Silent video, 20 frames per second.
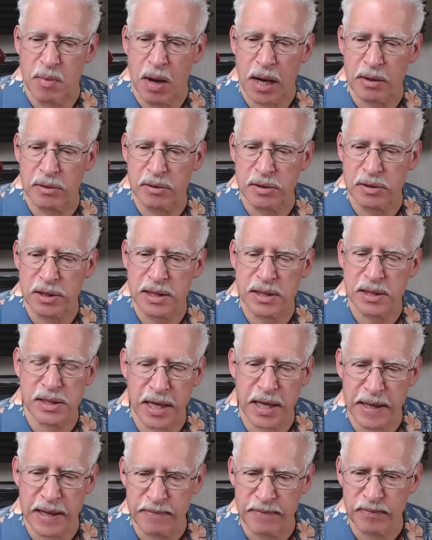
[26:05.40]
models, let's
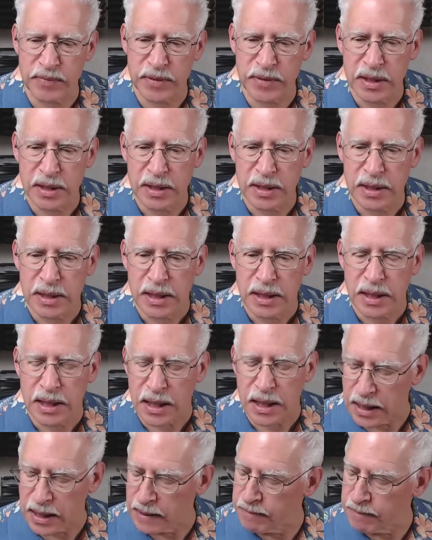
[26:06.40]
say. Mm.
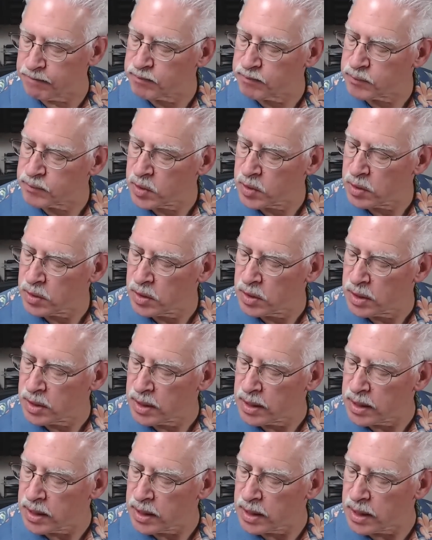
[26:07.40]
Um,
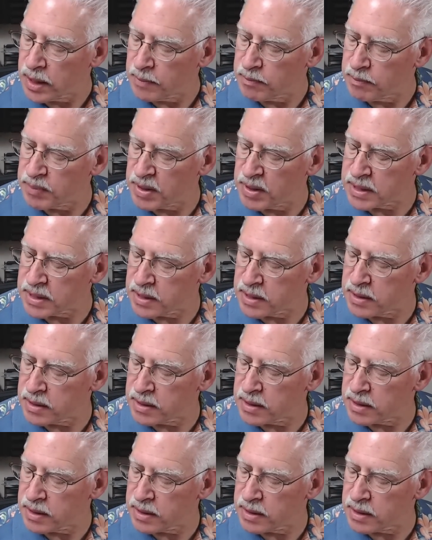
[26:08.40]
uh, but
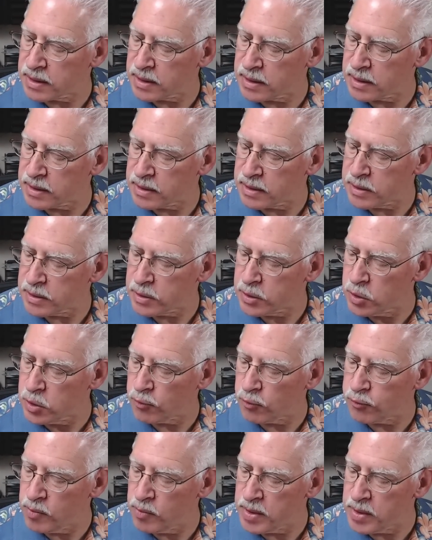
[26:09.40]
uh, you
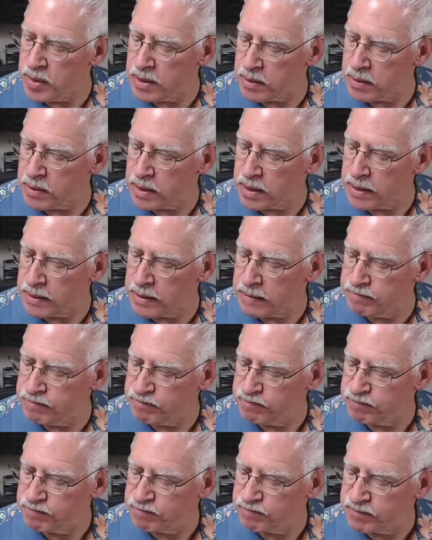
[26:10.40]
know, for me,
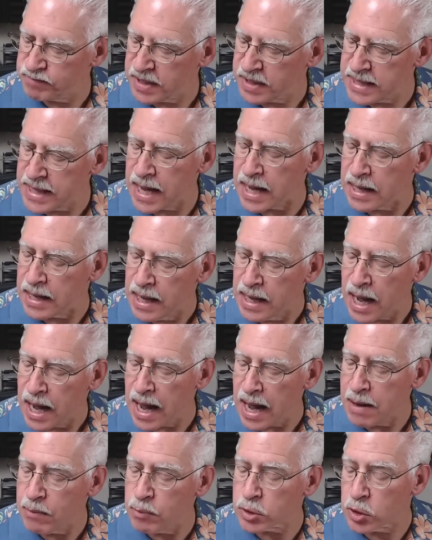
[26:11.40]
um, yeah,
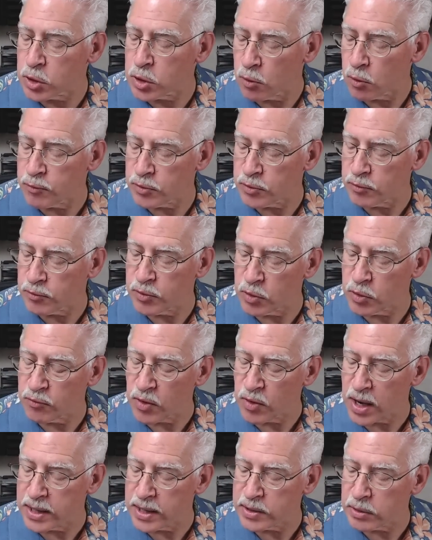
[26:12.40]
I would go for the
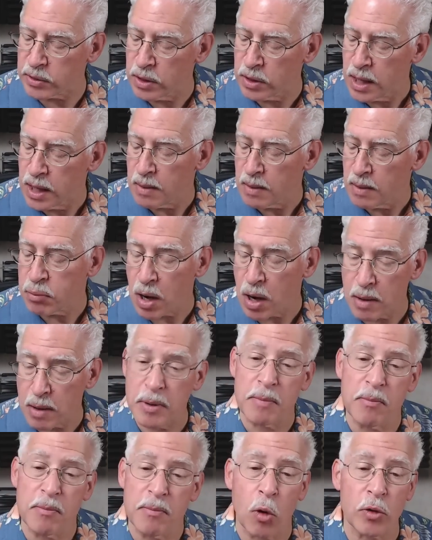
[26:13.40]
viewfinder
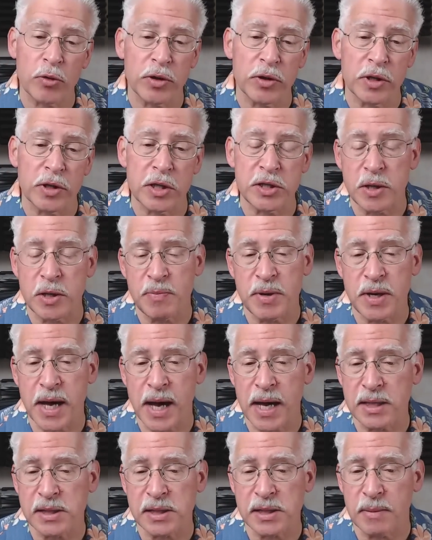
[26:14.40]
probably more than the
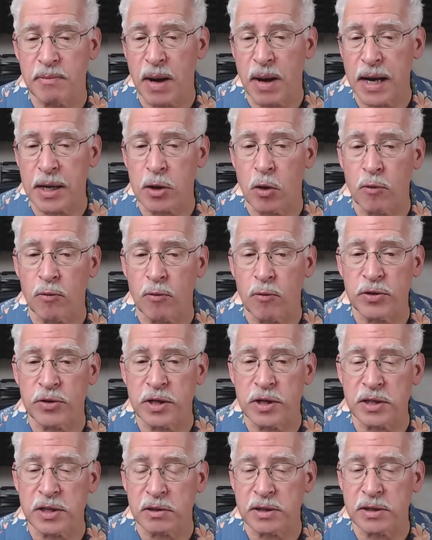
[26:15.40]
GPS. I might go for
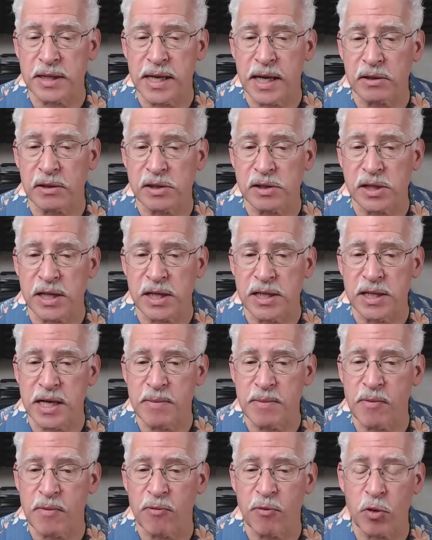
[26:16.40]
the tilting
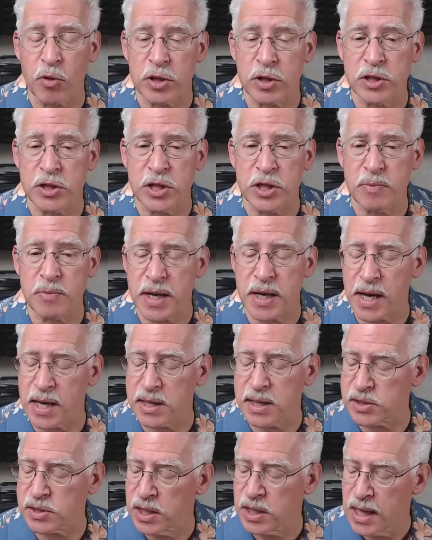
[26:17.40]
LCD before the
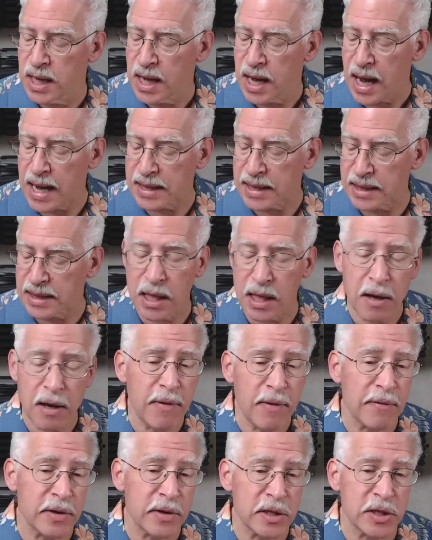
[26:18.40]
GPS. I
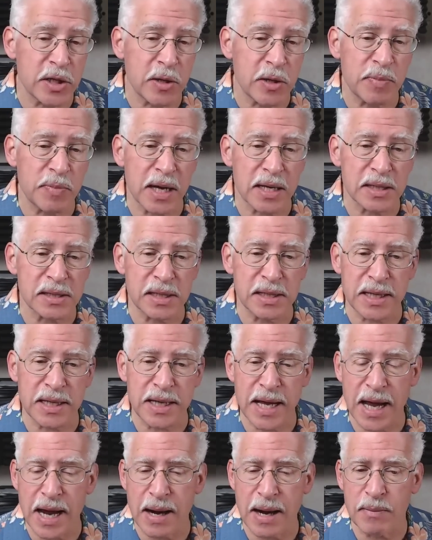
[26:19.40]
love having GPS in
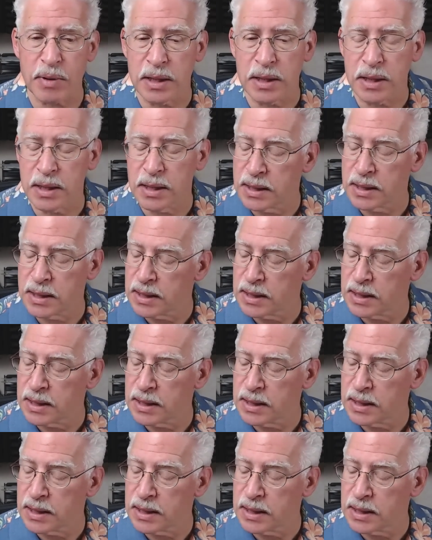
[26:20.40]
the camera,